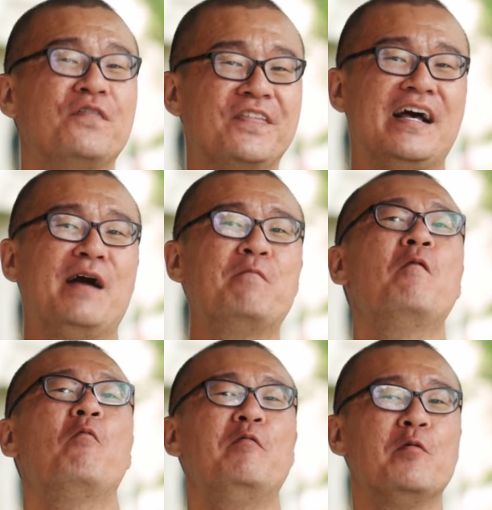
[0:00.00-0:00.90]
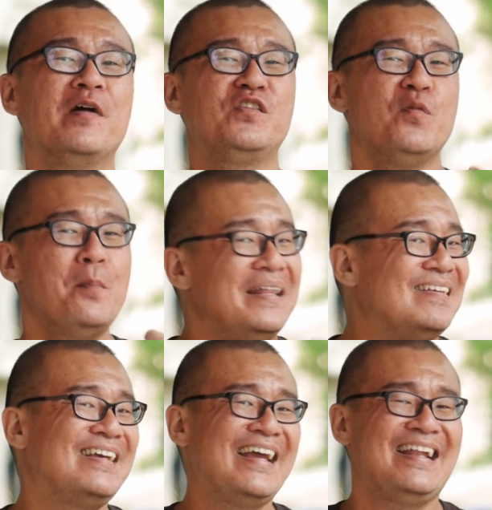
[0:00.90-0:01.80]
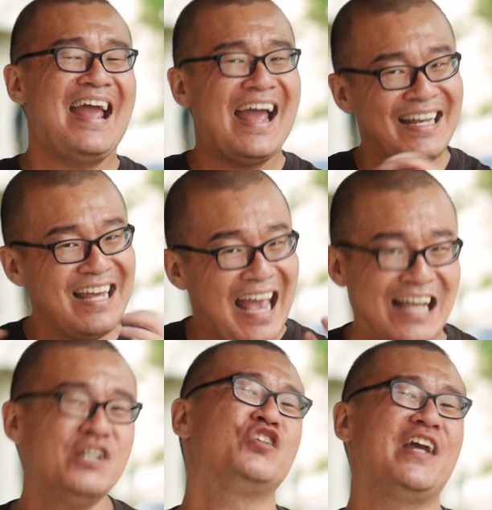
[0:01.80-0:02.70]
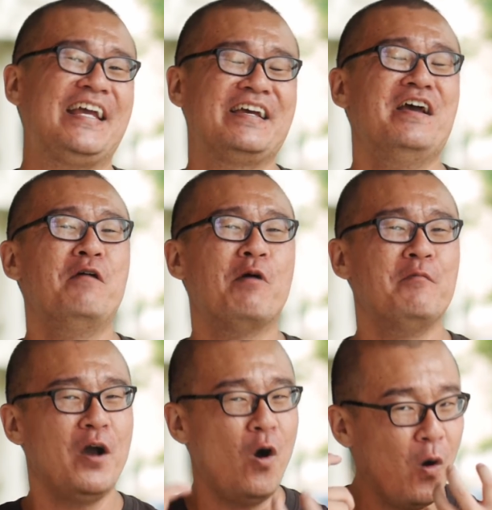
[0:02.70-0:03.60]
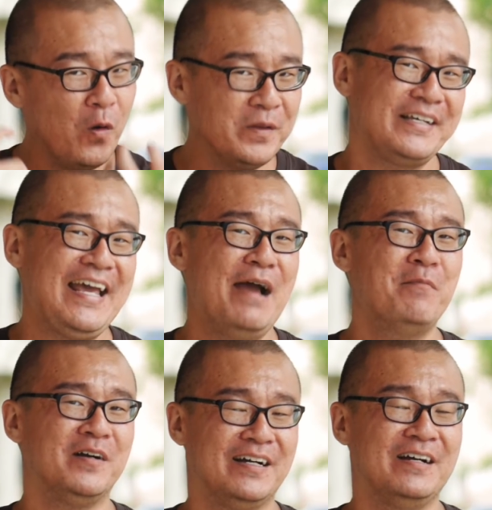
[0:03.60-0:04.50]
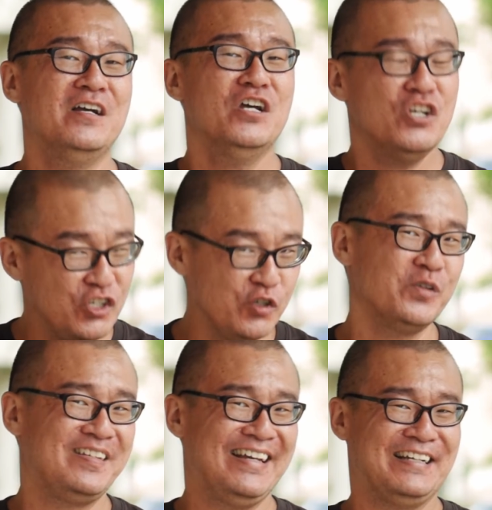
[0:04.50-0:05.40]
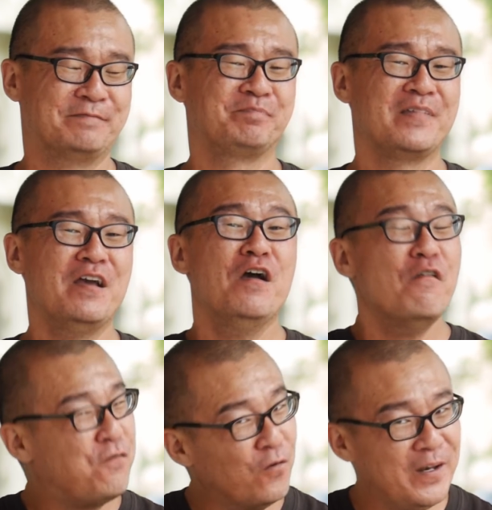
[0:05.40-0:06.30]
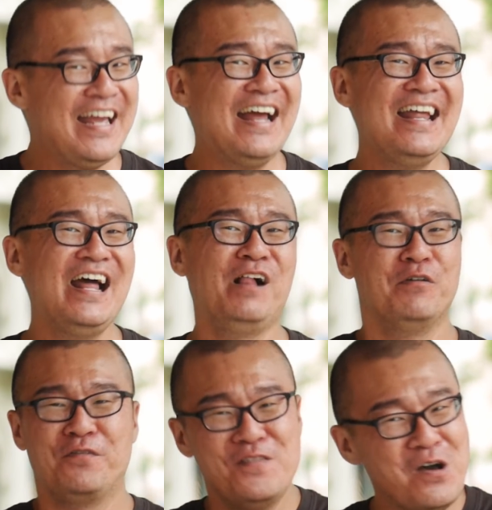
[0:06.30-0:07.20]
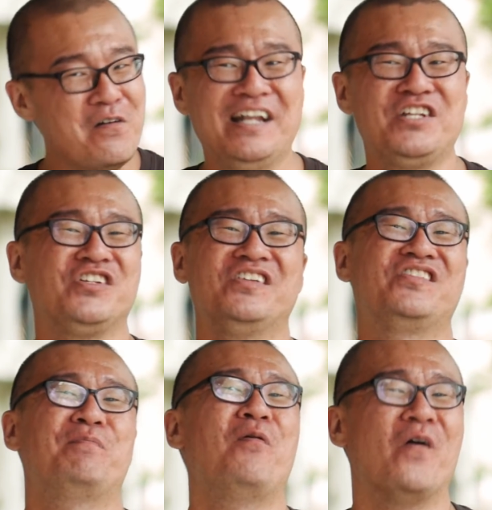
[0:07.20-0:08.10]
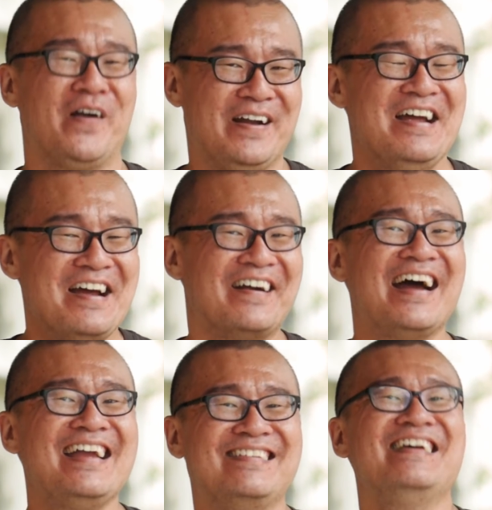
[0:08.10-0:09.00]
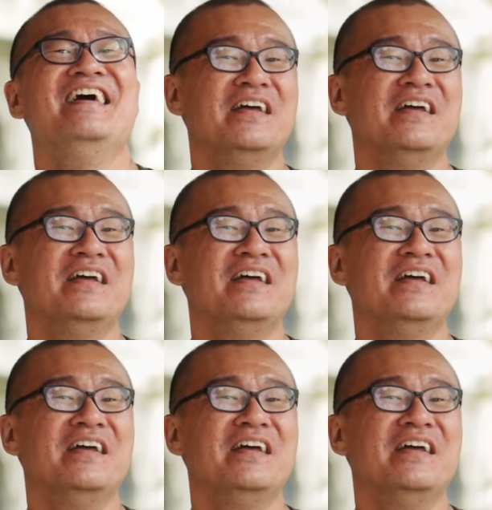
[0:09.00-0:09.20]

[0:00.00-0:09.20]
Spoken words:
of thumb when we want to mitigate any handshake when we hold a camera, shooting, fully handheld with no additional support, right?